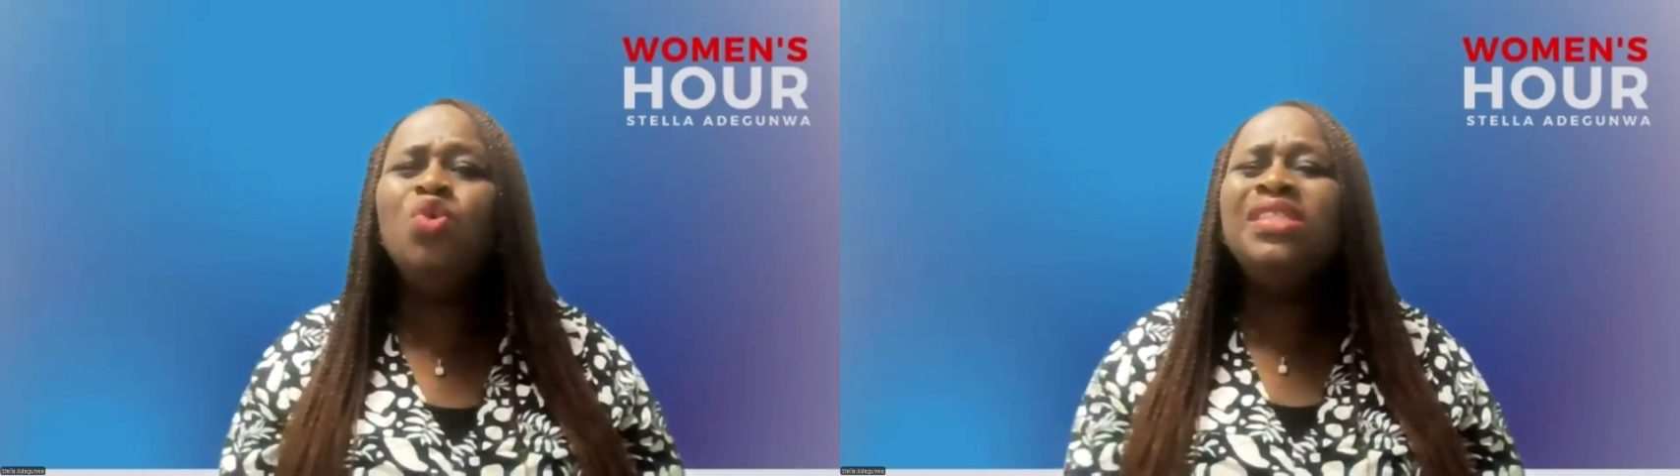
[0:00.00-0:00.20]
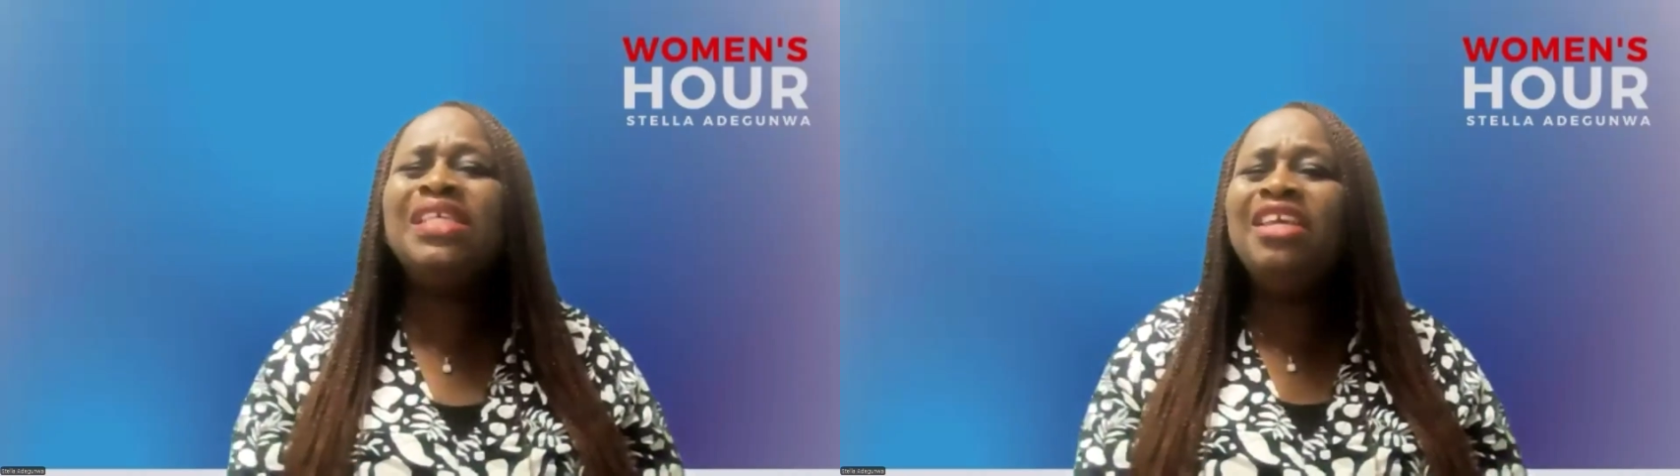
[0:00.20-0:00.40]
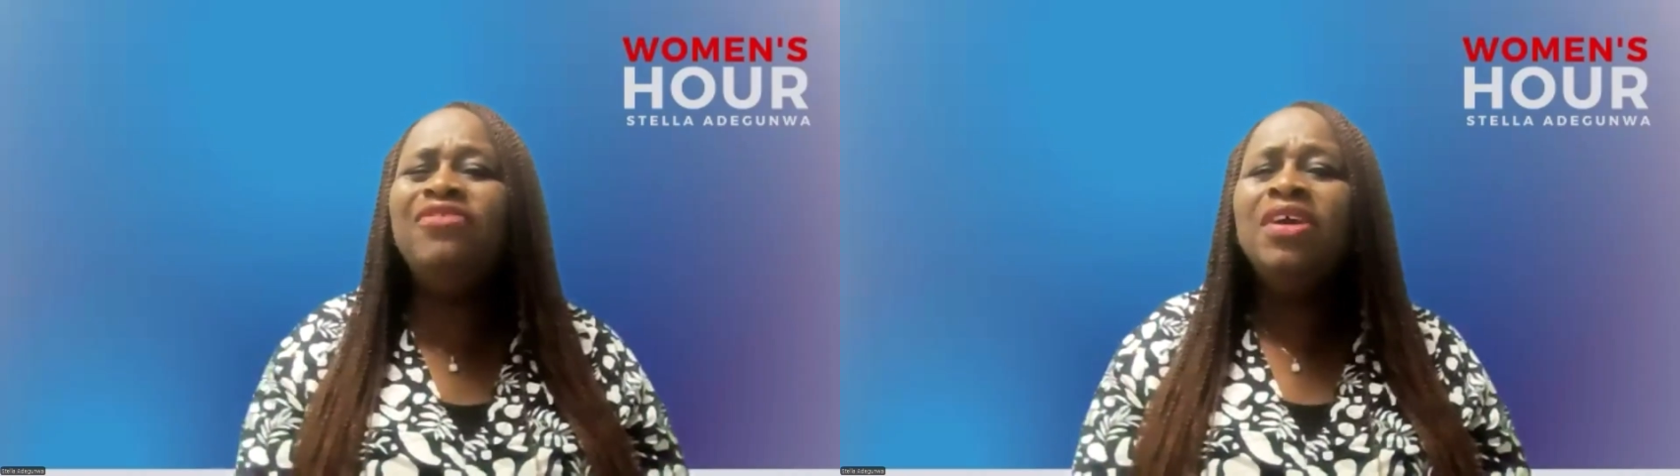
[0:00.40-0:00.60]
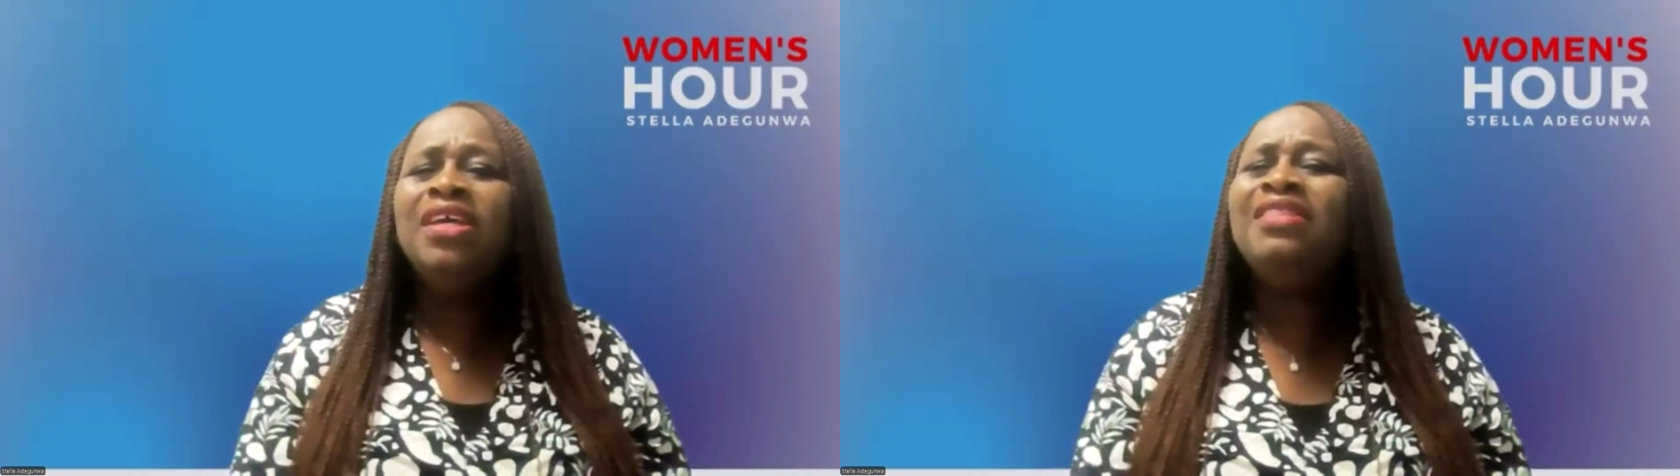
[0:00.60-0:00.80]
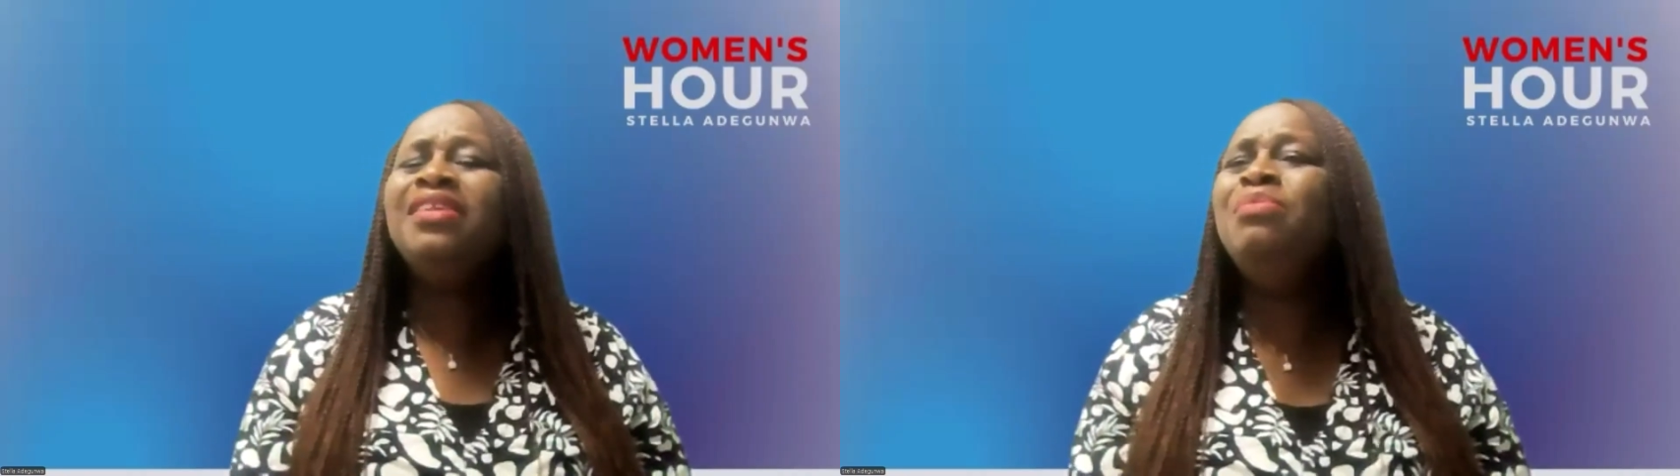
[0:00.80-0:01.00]
don't give
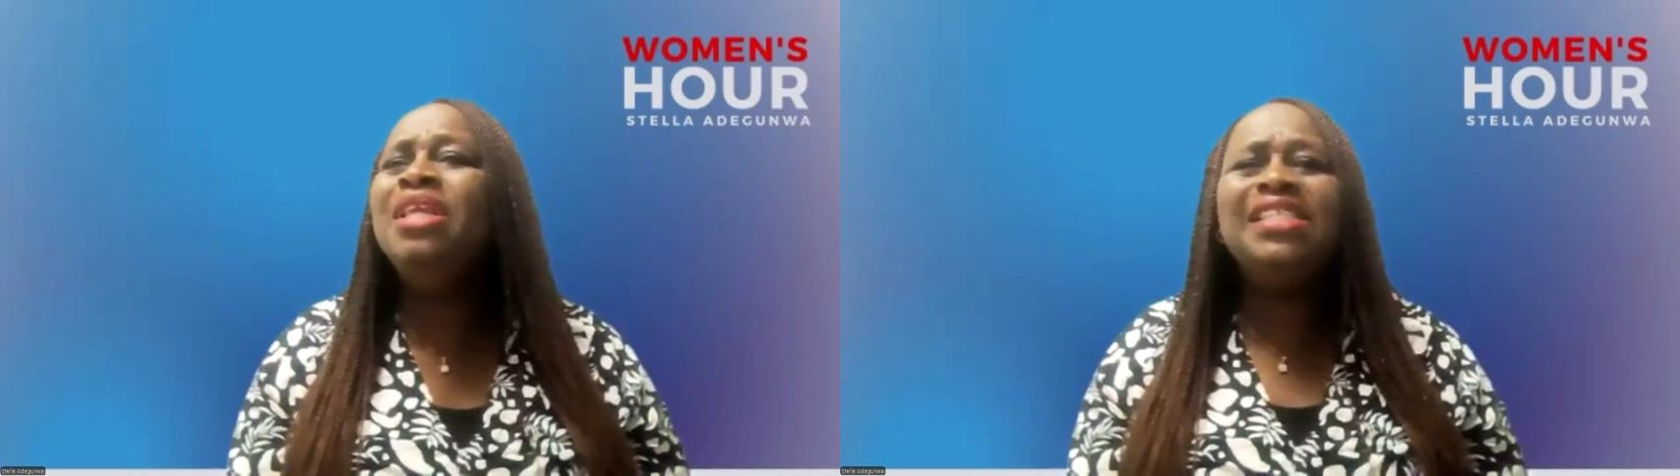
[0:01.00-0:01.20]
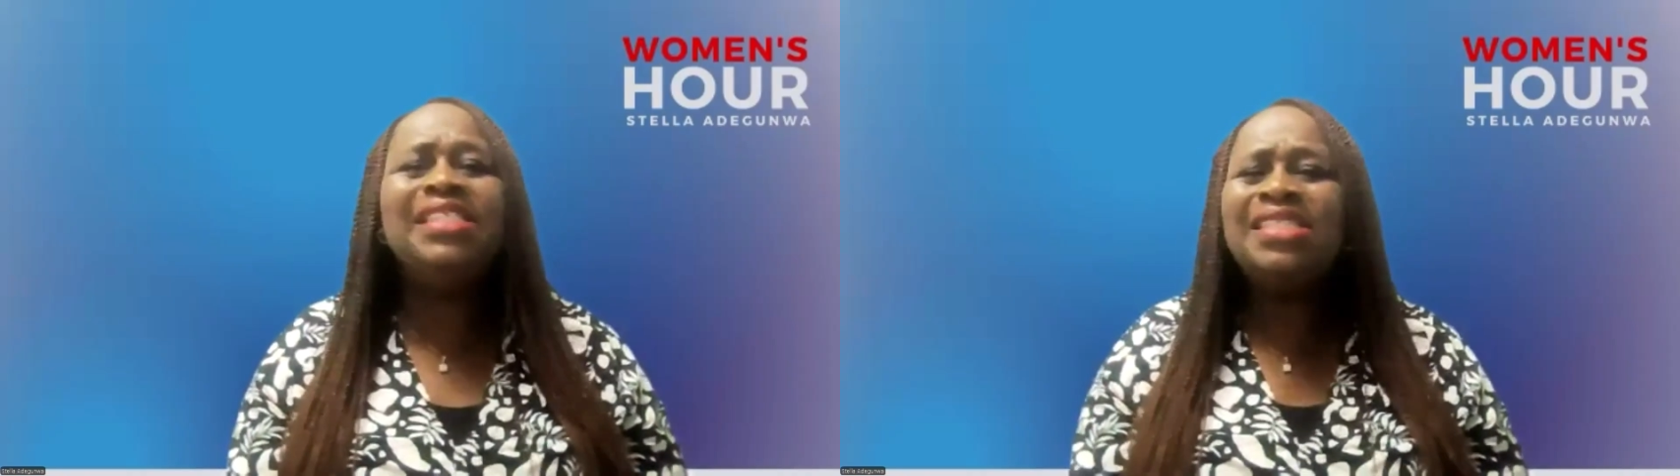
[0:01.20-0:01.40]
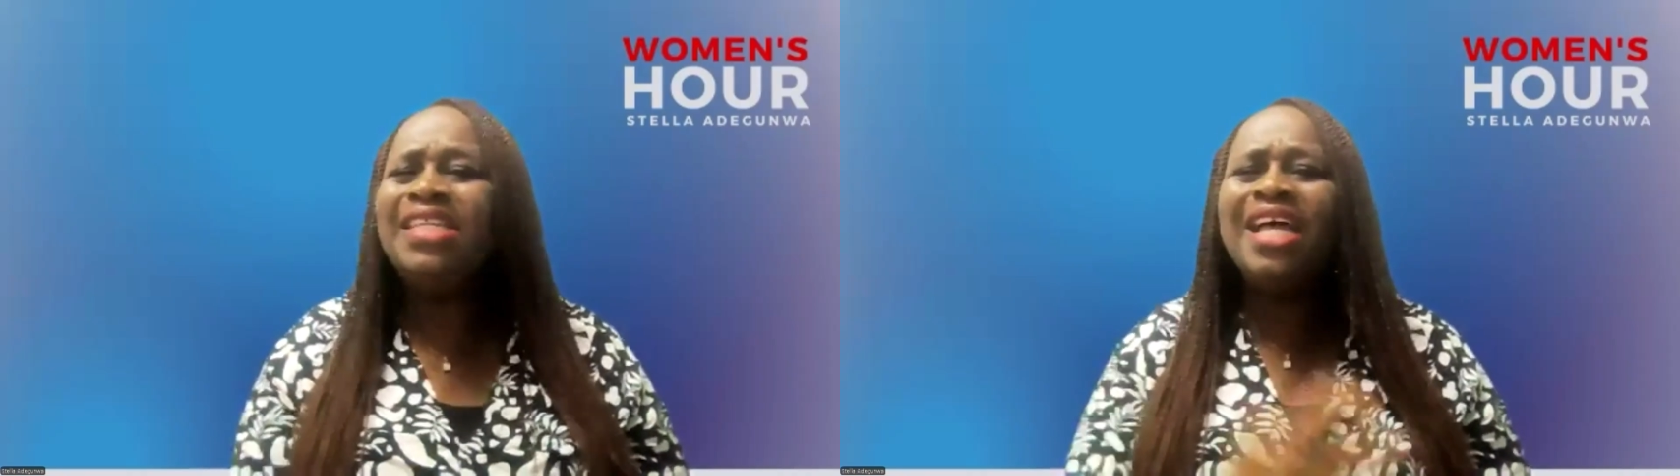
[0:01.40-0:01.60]
3 minutes and say,